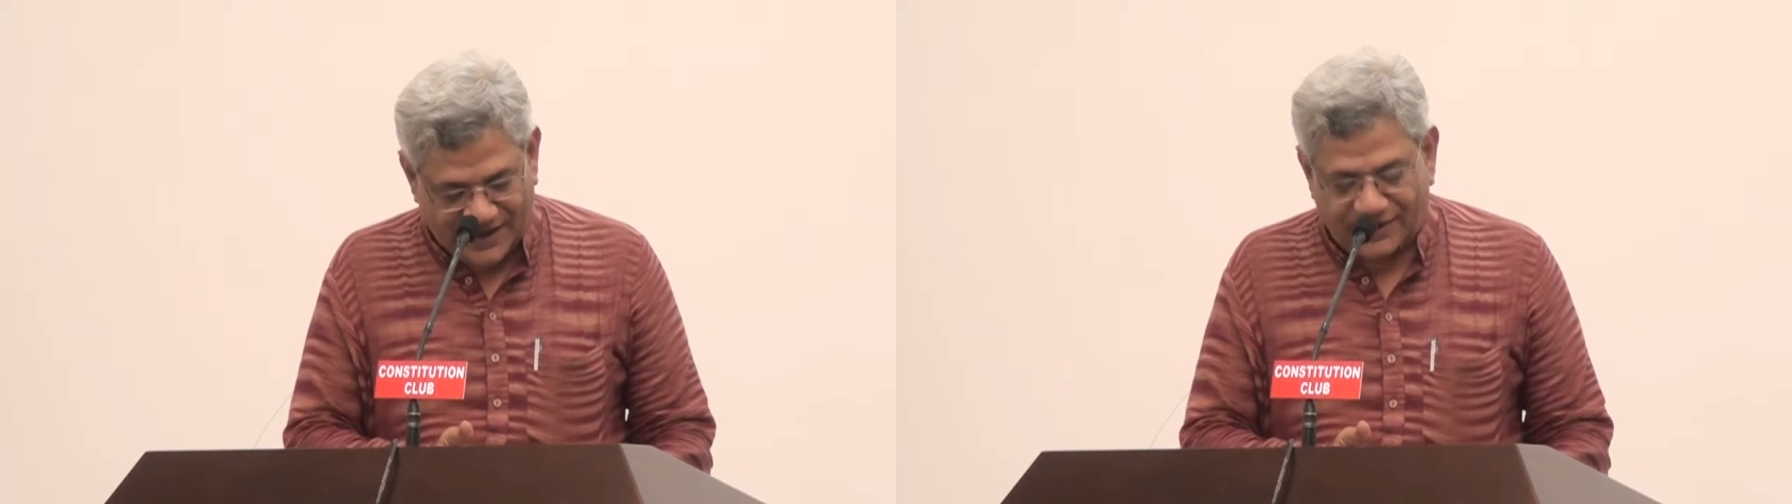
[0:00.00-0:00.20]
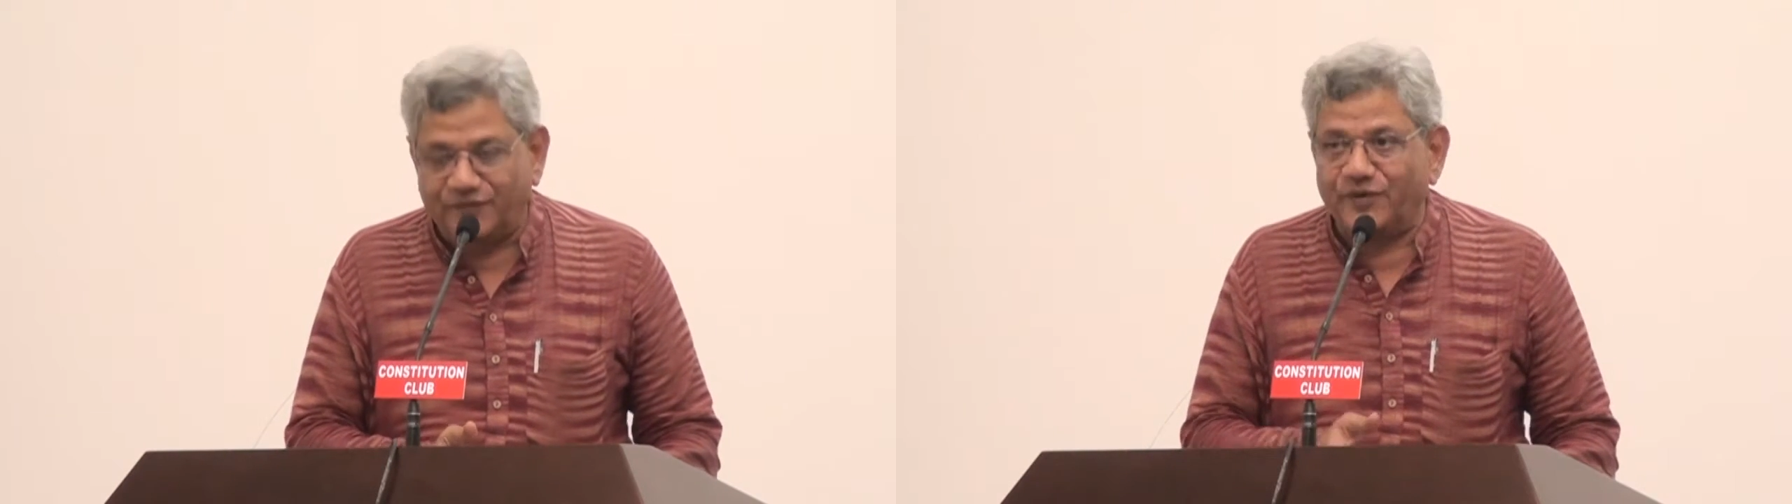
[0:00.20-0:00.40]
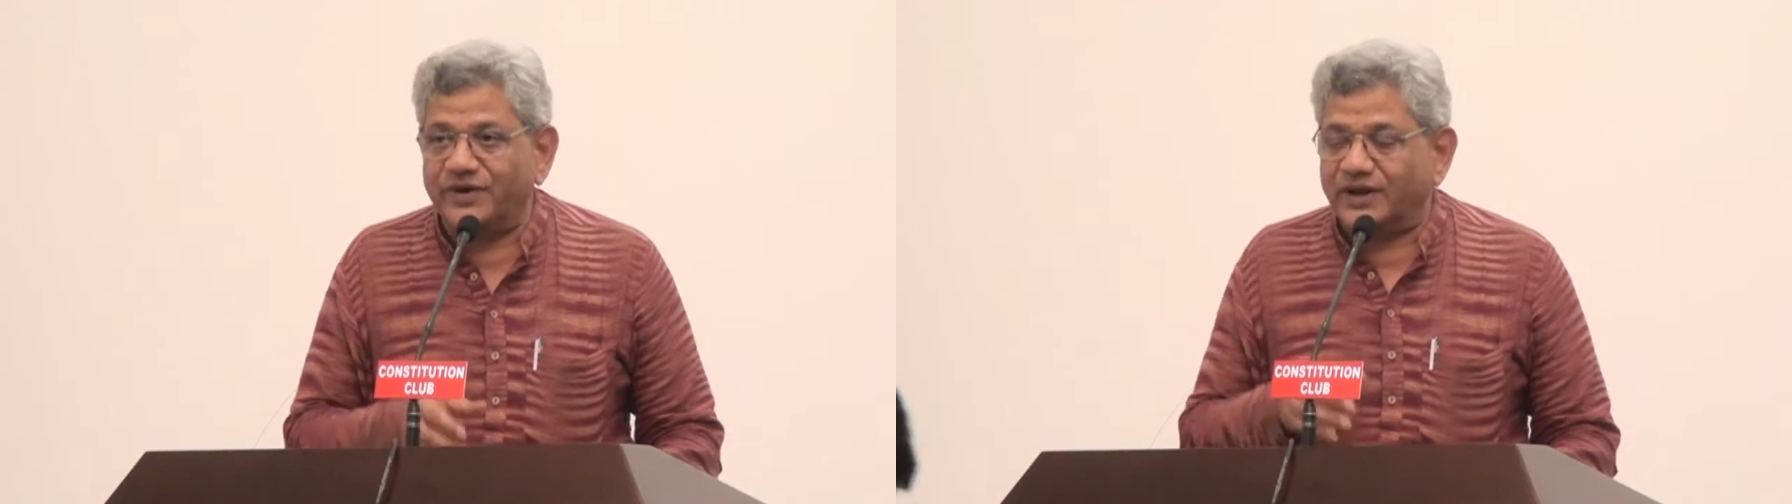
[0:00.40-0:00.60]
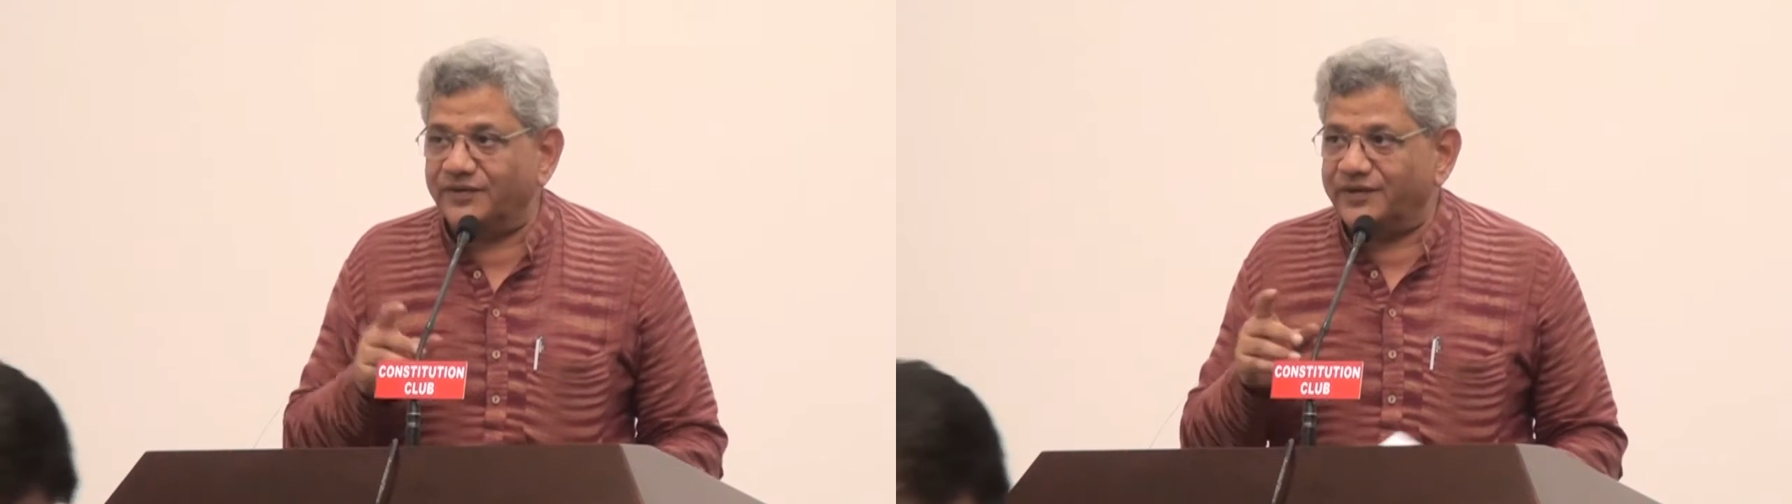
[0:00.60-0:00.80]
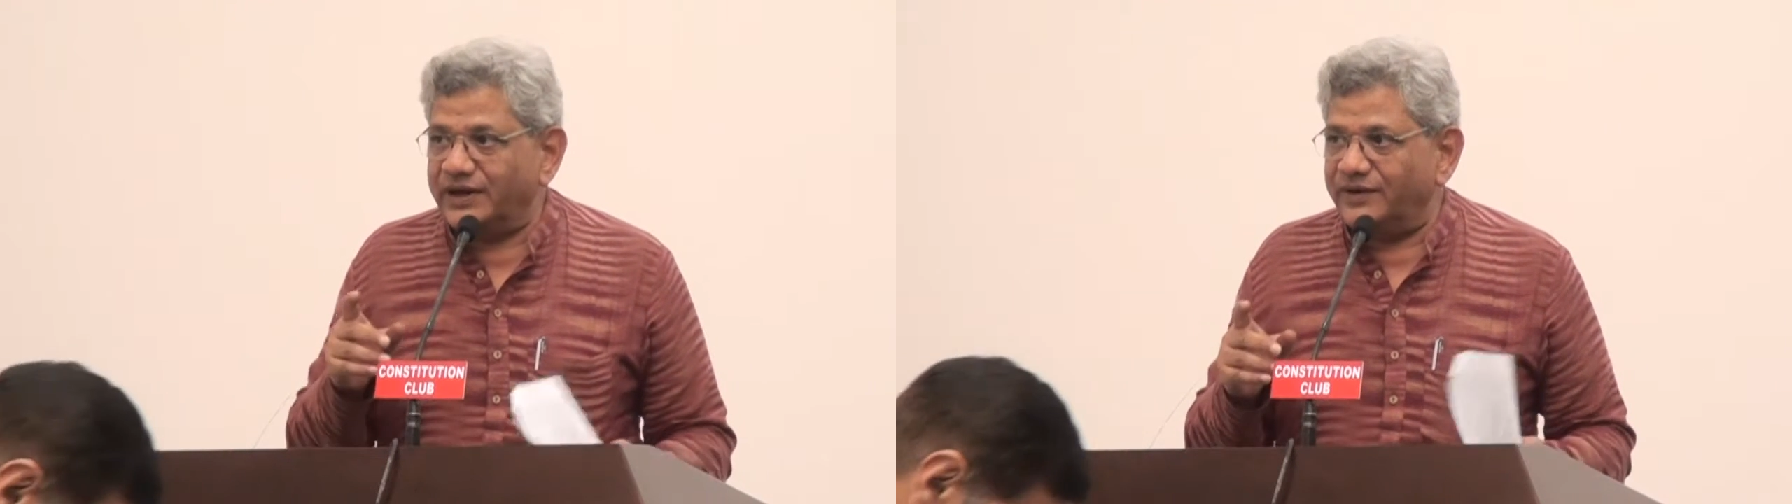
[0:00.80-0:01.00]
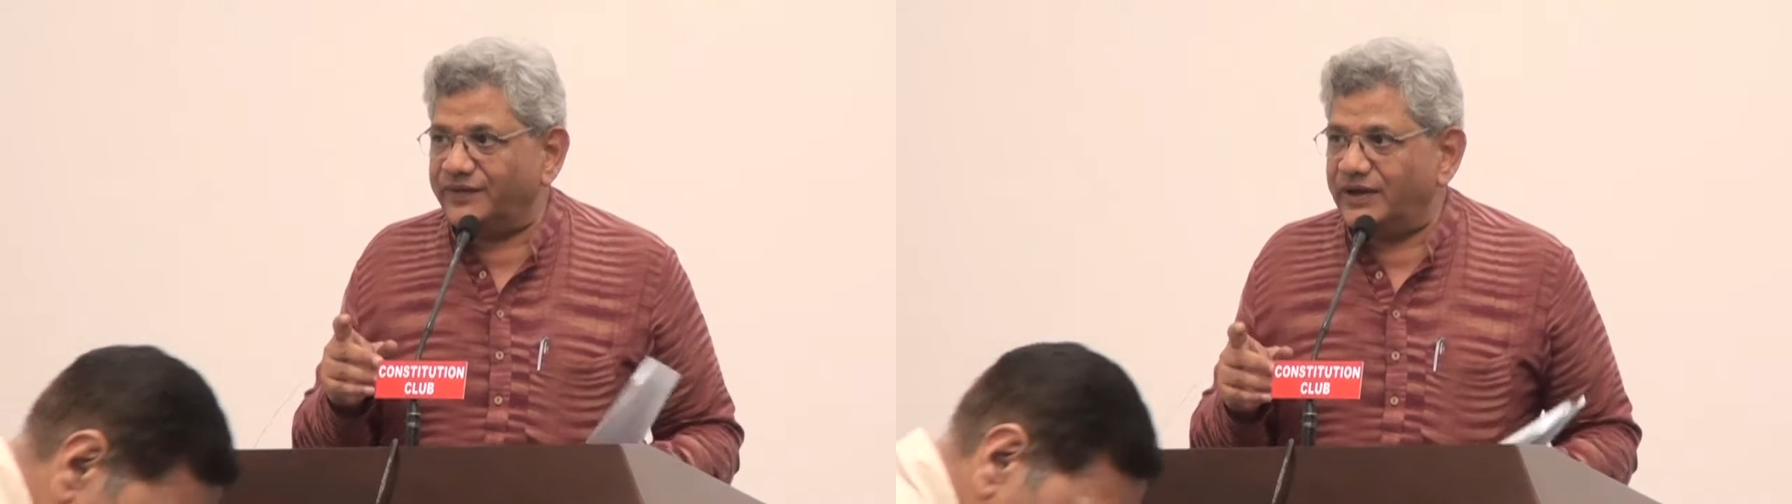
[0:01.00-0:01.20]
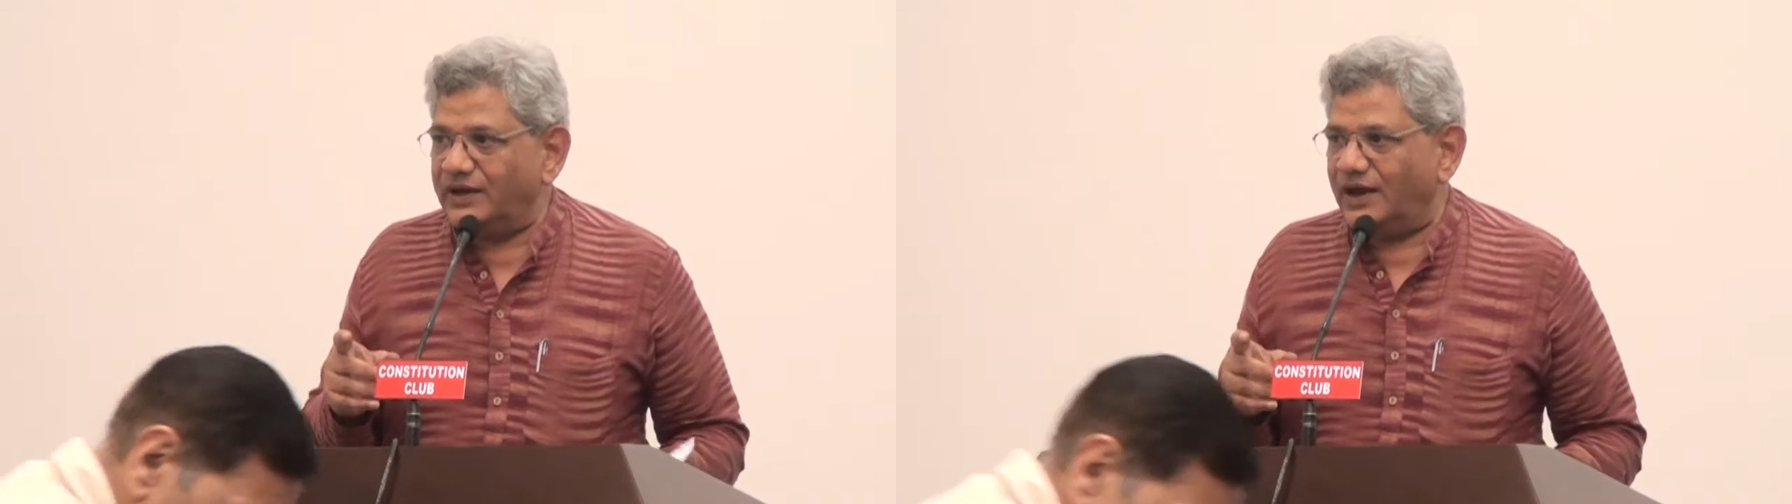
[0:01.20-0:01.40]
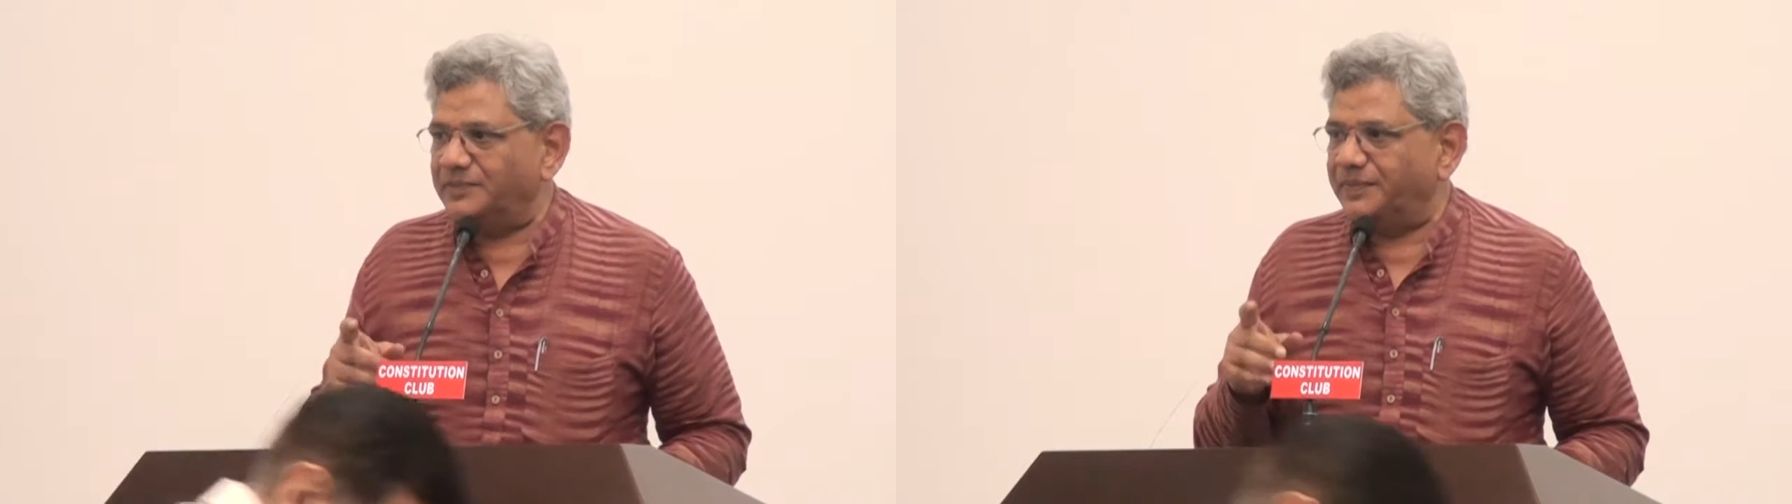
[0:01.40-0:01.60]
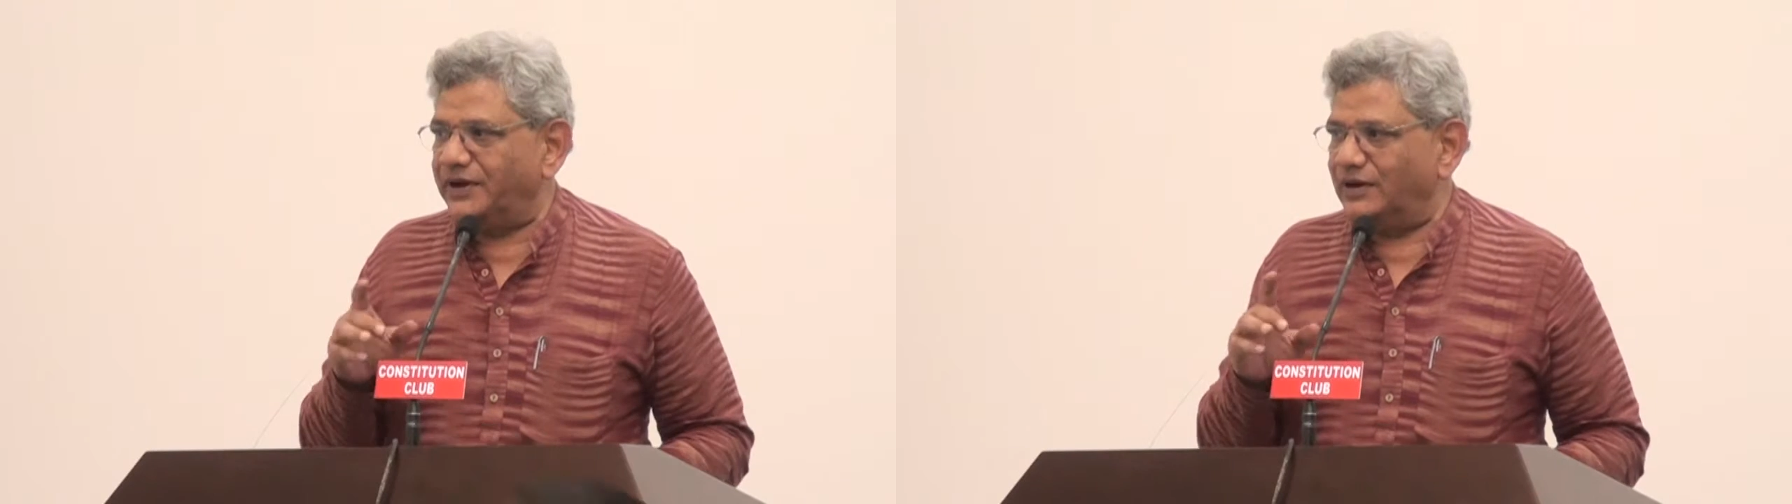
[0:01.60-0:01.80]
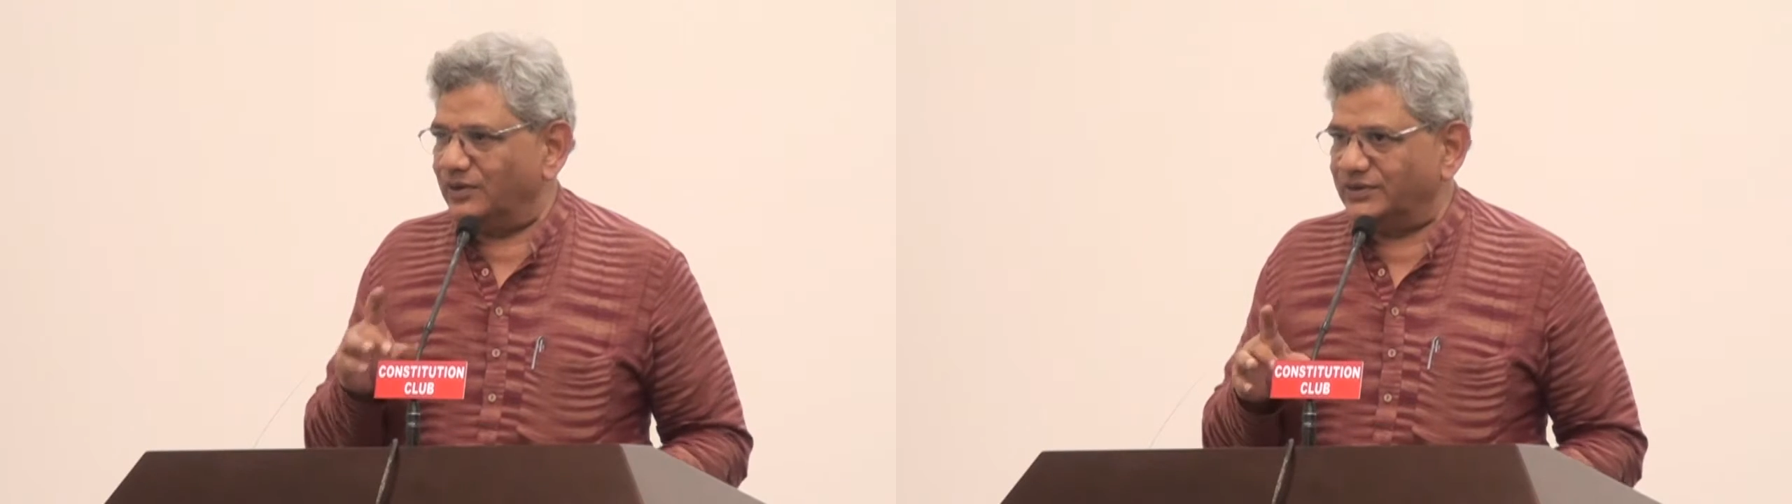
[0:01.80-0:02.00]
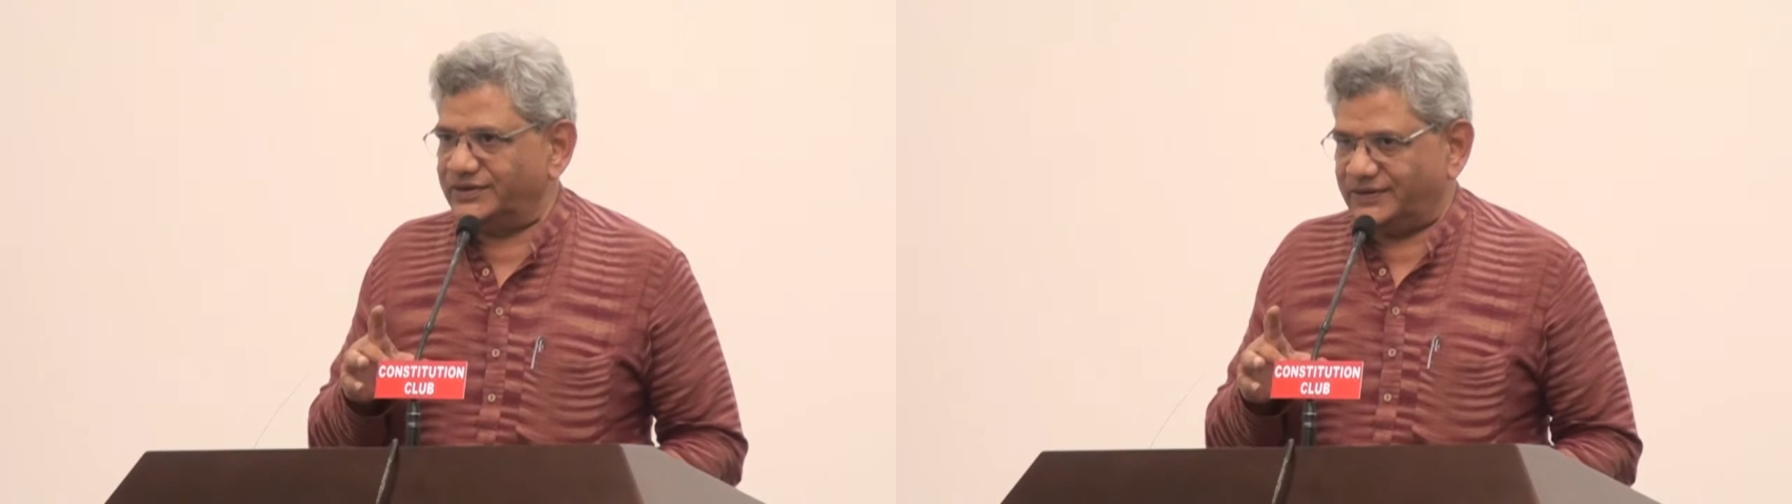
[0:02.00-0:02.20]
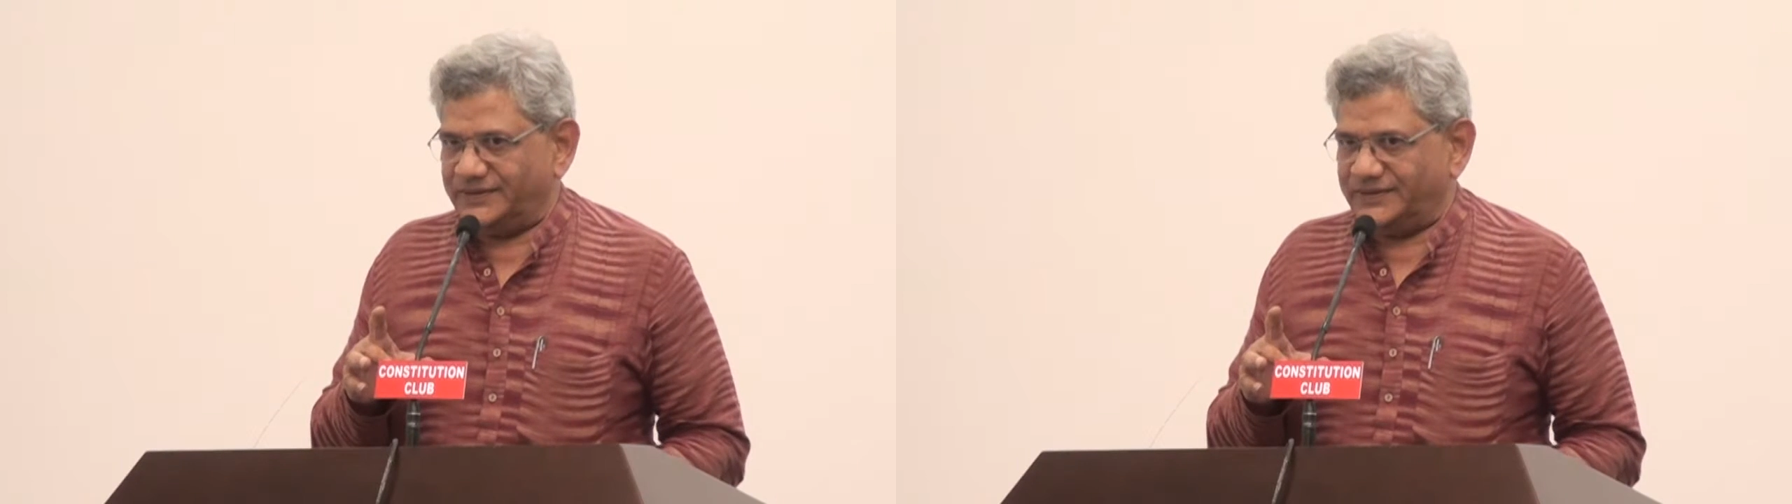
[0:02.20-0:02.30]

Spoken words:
plan for recovery of the unpaid loans.